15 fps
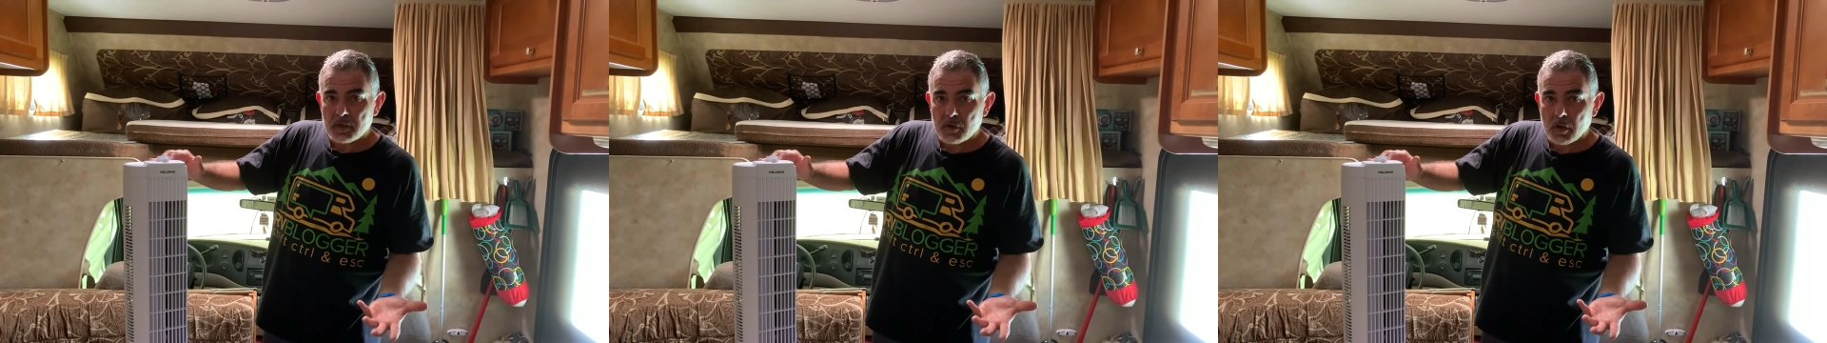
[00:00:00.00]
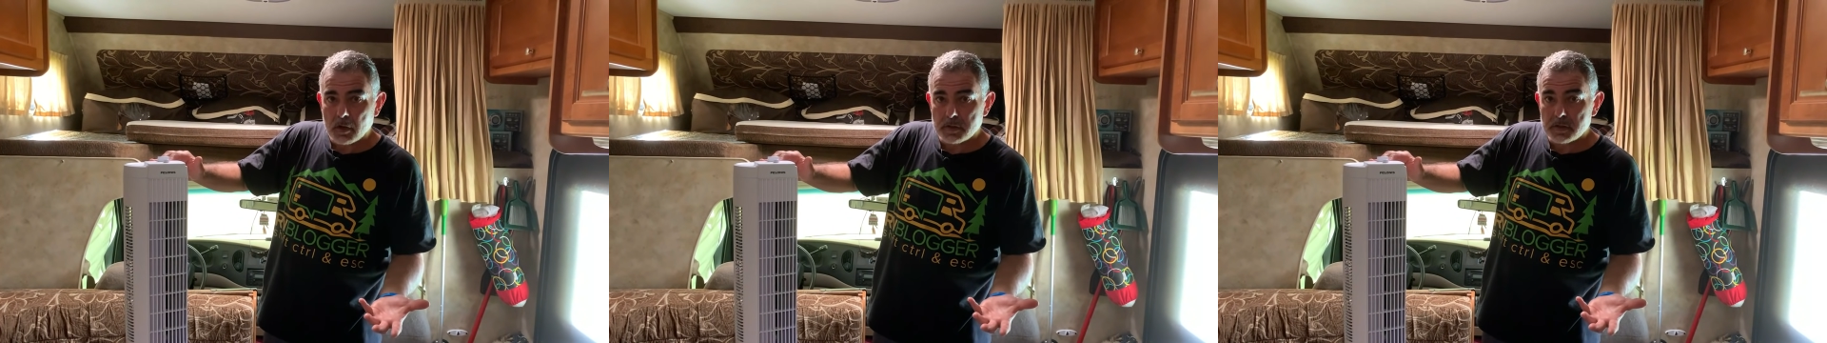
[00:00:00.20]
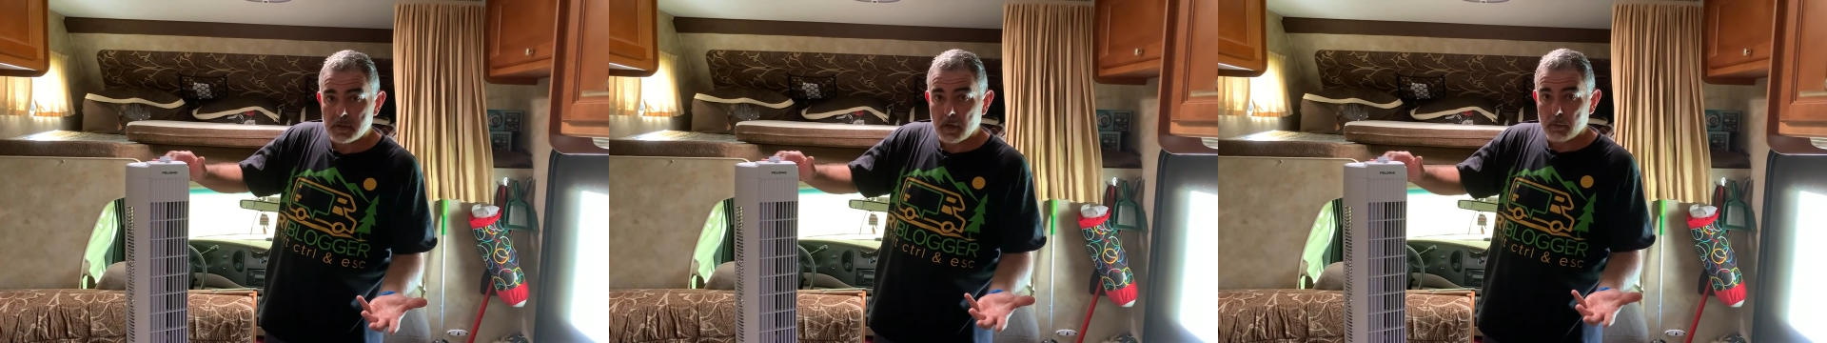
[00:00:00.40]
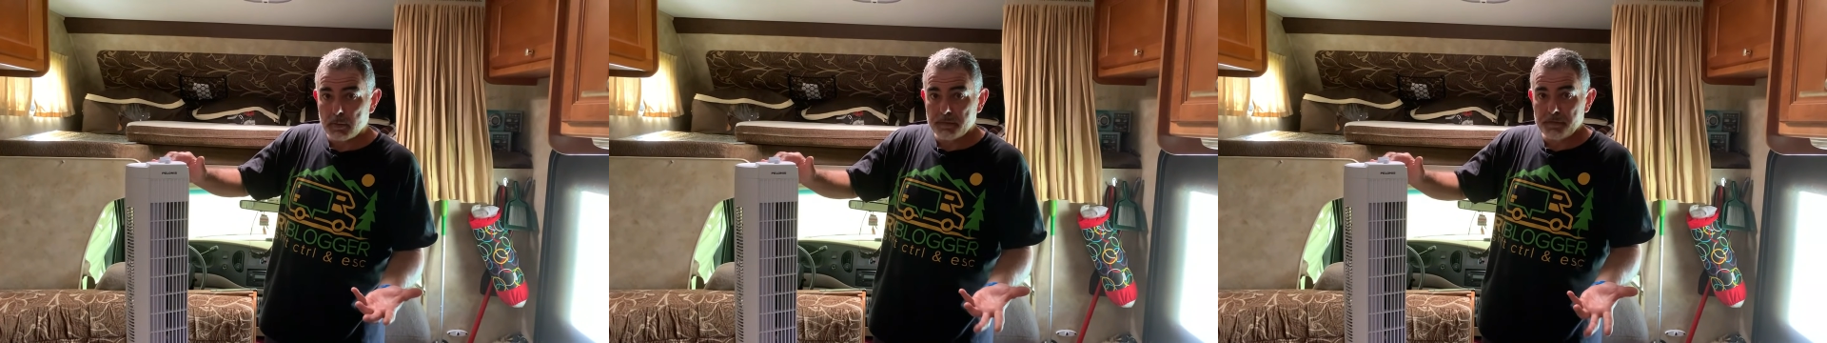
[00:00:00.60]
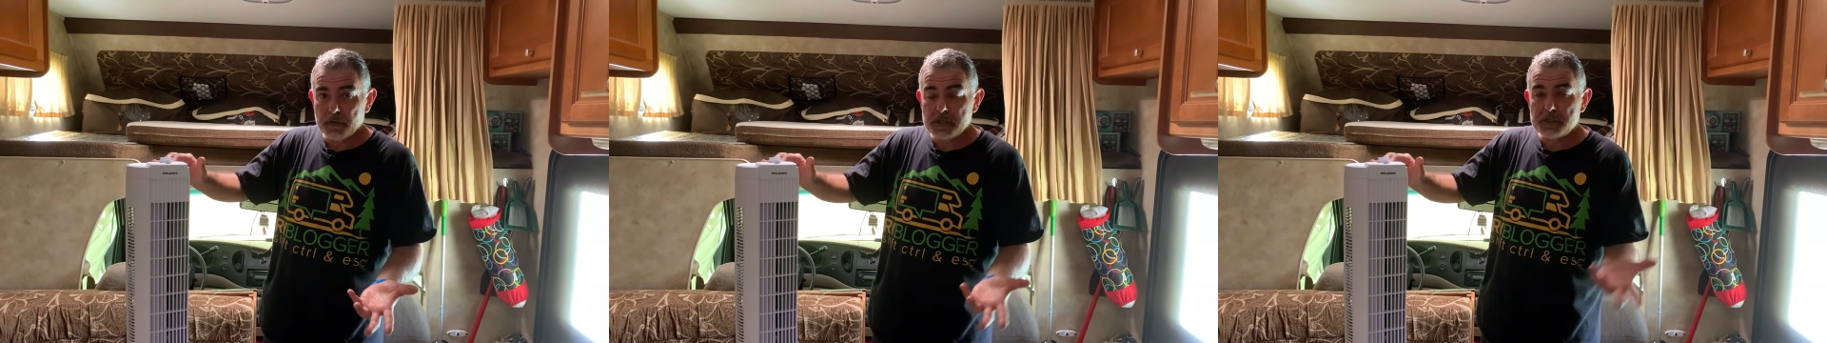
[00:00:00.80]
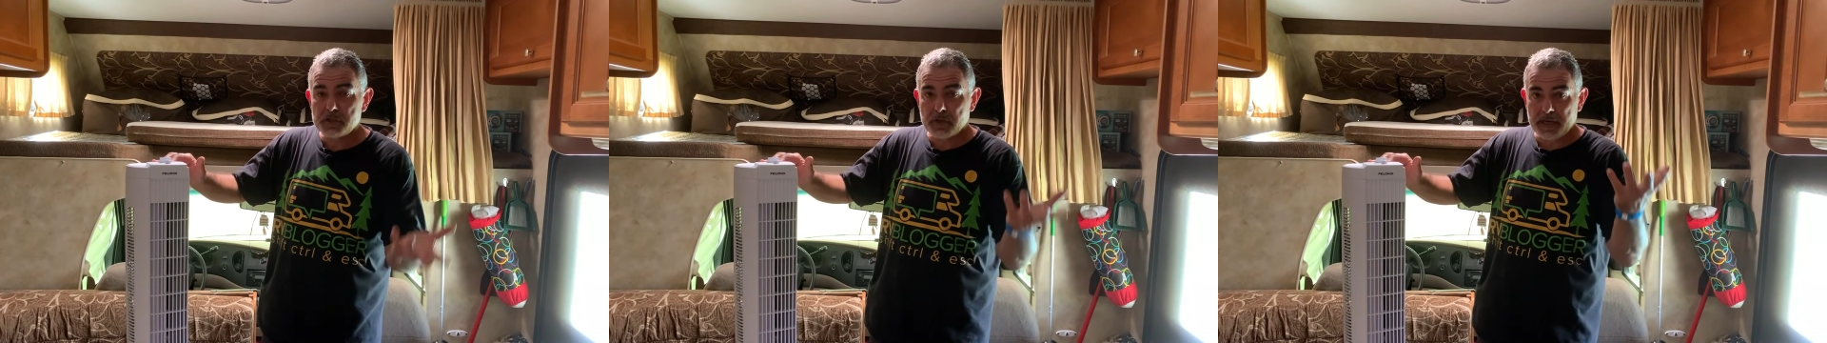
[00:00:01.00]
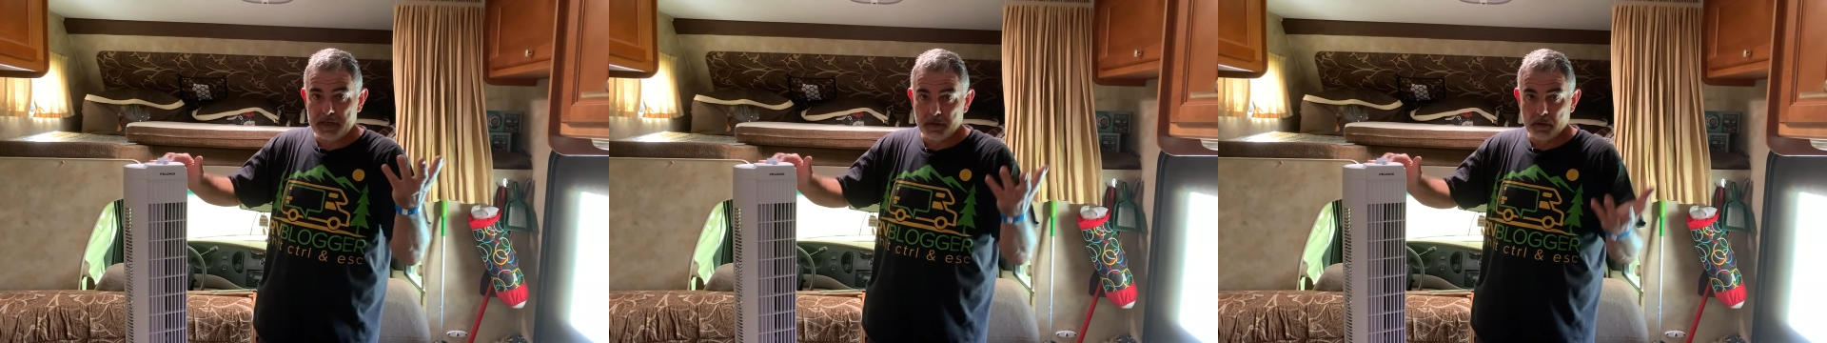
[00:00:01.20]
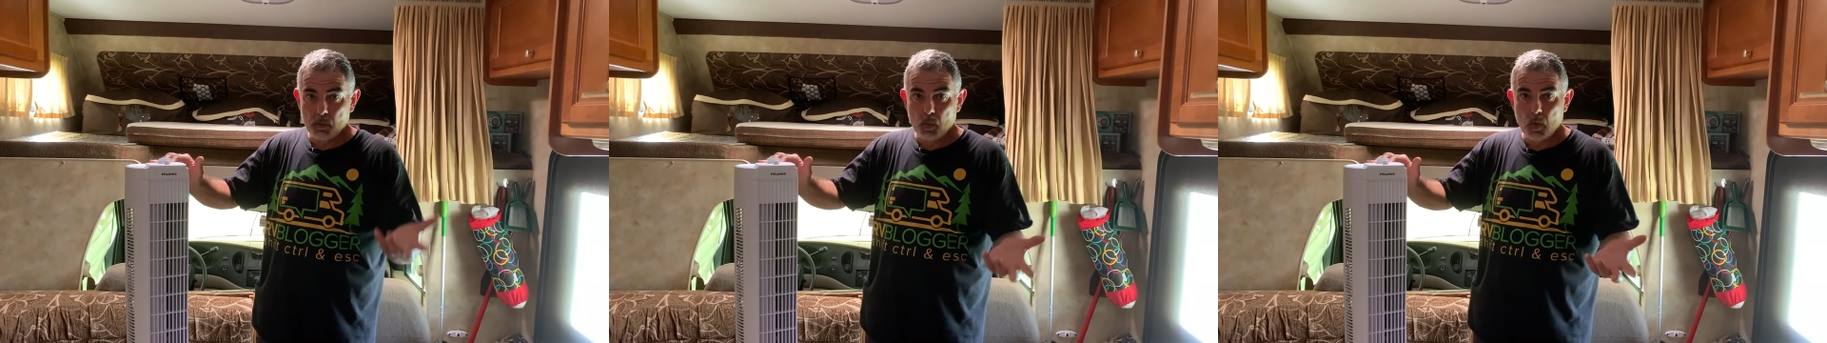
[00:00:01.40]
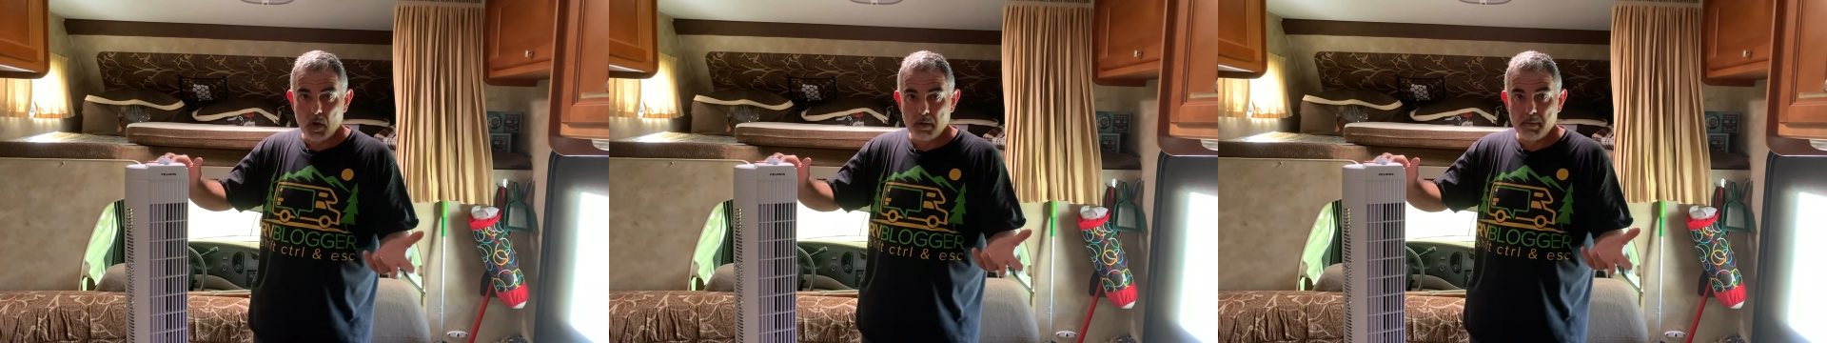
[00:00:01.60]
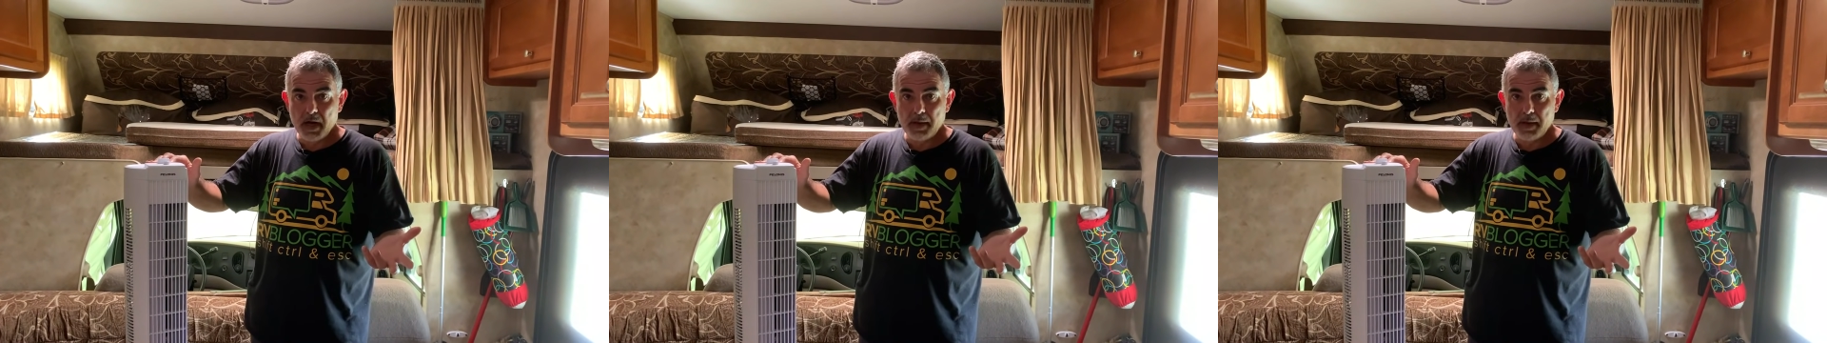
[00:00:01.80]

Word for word: Causes our refrigerator to warm